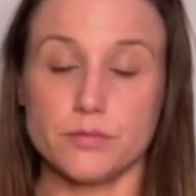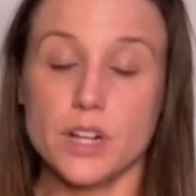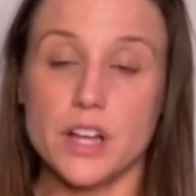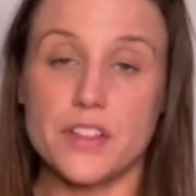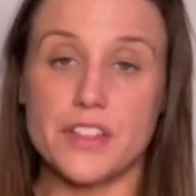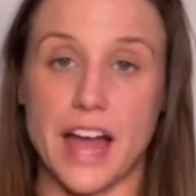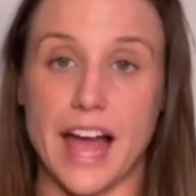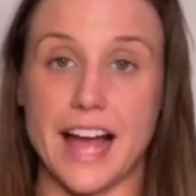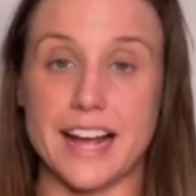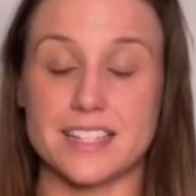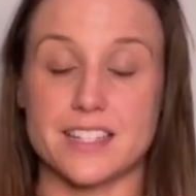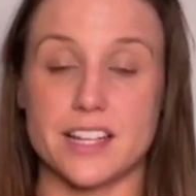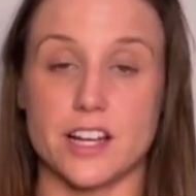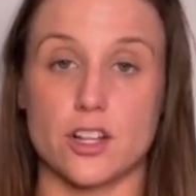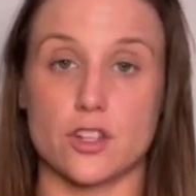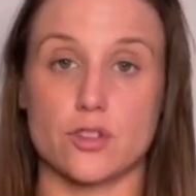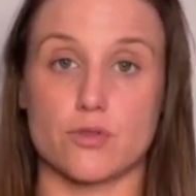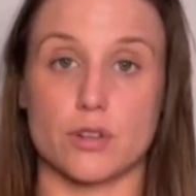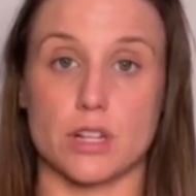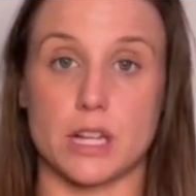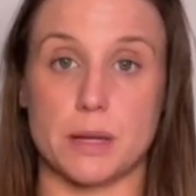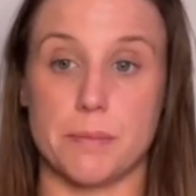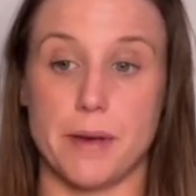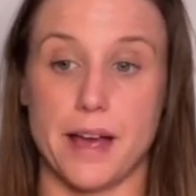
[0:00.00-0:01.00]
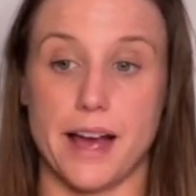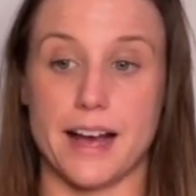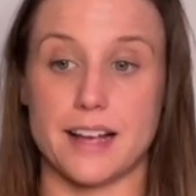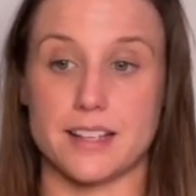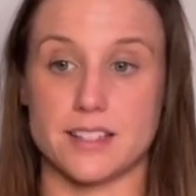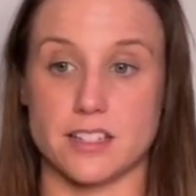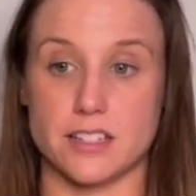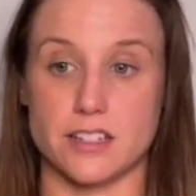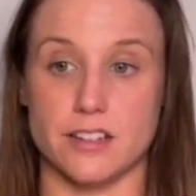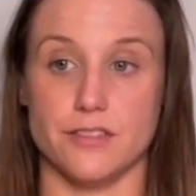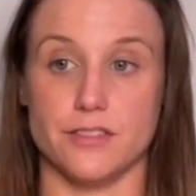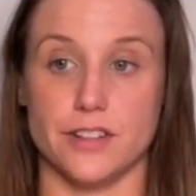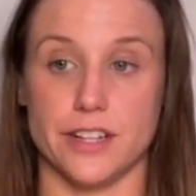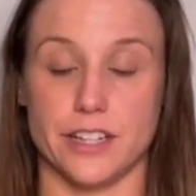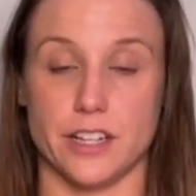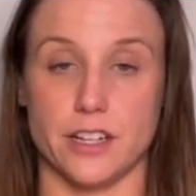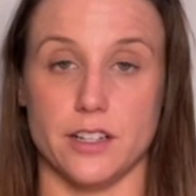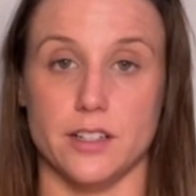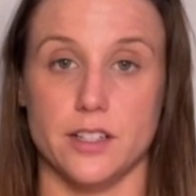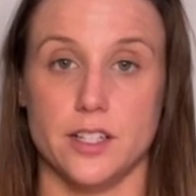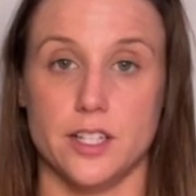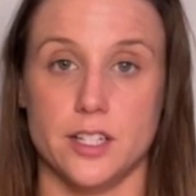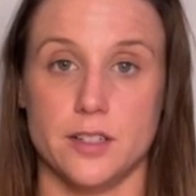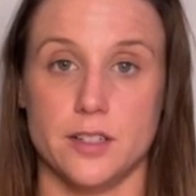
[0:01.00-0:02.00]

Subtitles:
The exhale is really passive, like a,